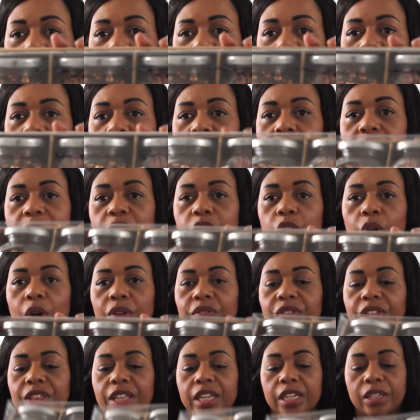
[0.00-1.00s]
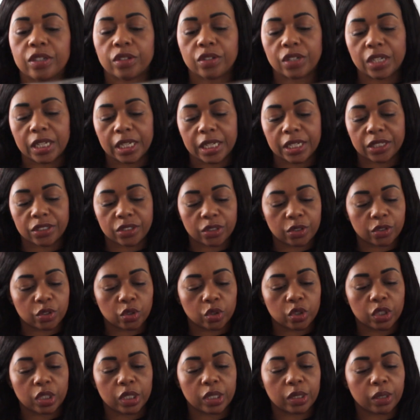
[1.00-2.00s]
nice. It's got everything you need, so it's
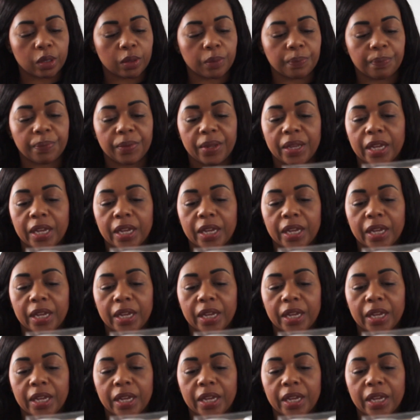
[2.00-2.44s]
got your little